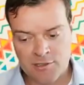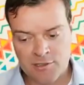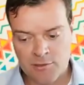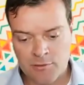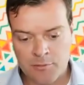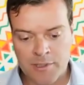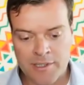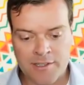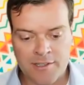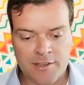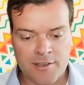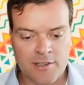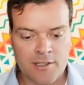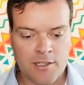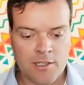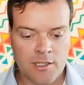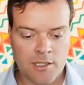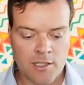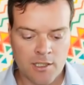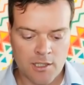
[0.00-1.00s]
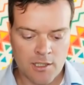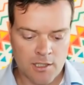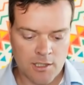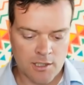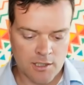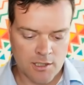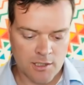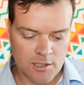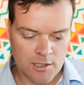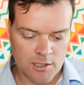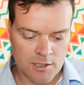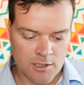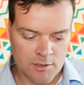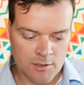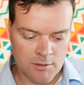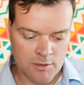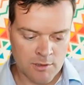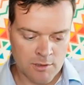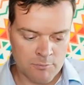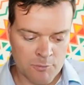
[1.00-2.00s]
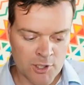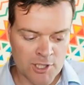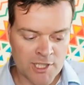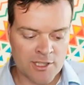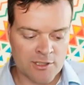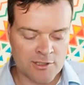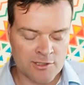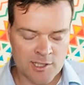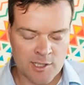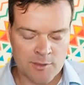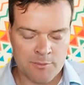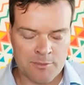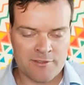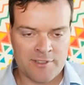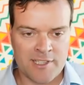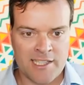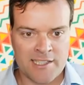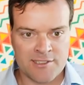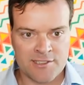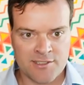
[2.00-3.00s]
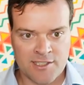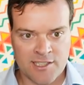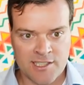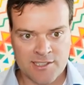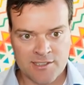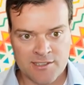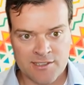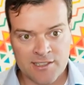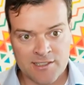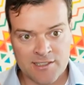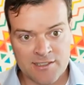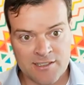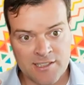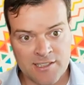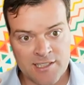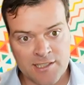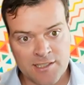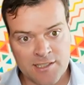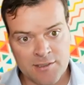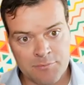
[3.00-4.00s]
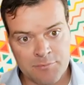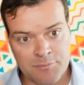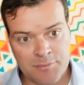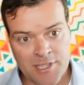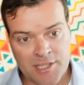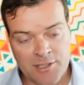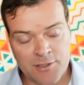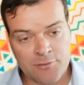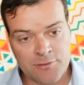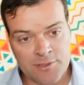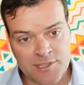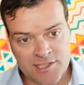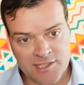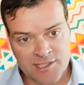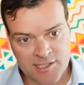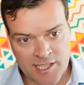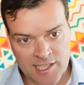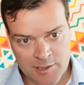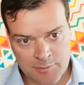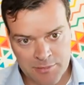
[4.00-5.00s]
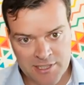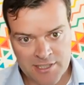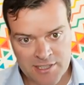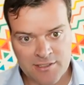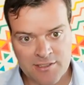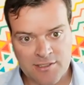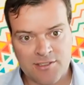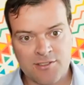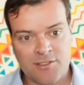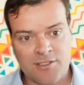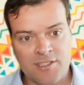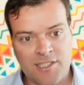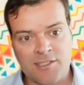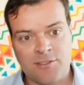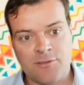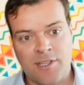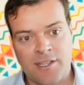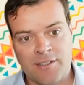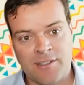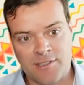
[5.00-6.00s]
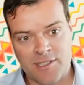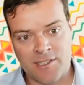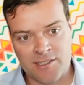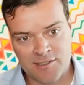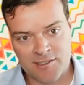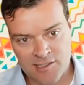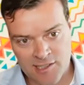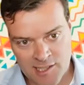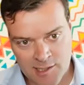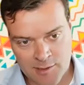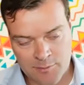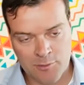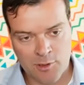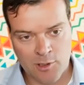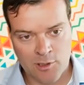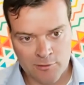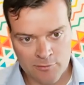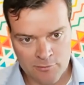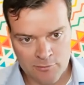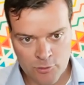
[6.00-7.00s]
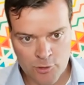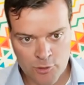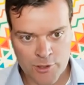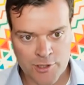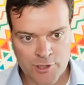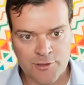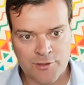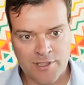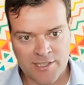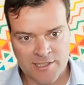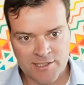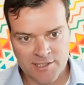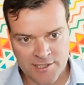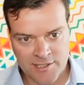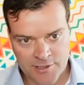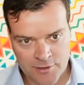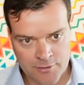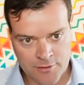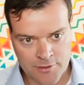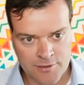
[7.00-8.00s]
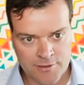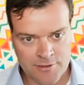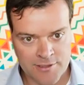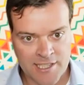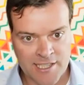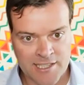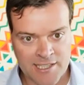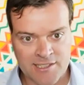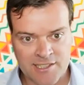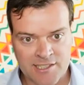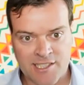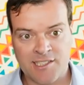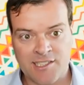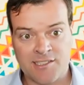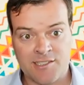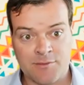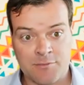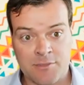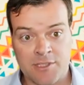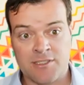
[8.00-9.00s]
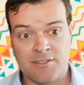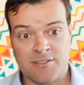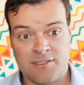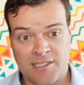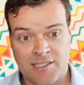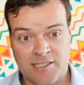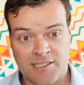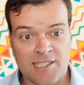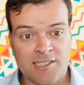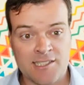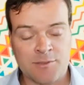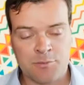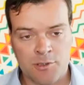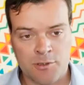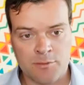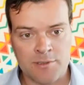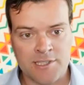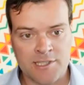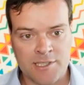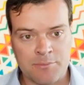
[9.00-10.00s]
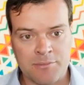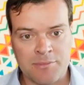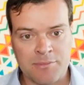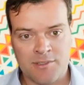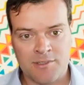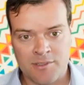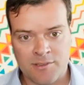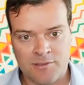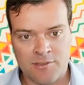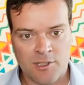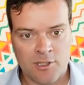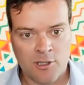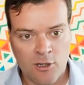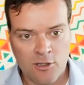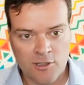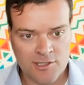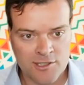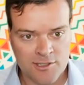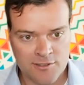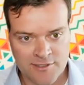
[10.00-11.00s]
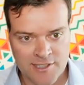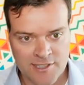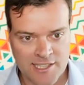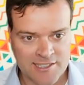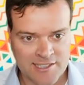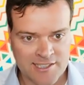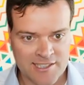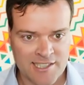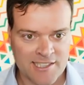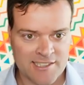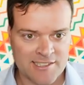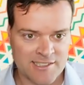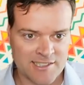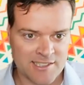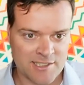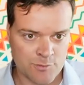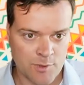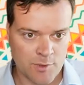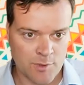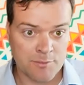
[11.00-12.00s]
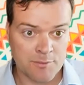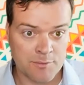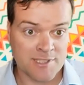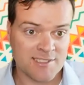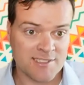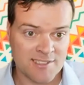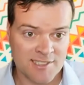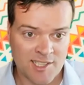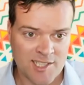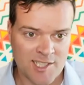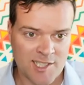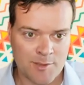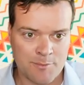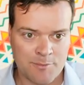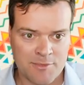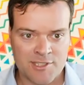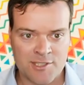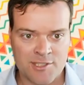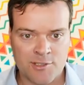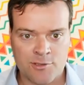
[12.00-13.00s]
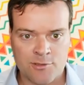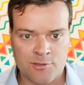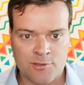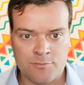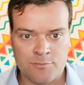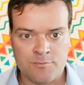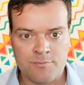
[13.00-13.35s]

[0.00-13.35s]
with money on top of that, so that they pay you a stipend so that you have the time of work to actually go through the education, because like that's probably the cost of the education is one, but the time is two.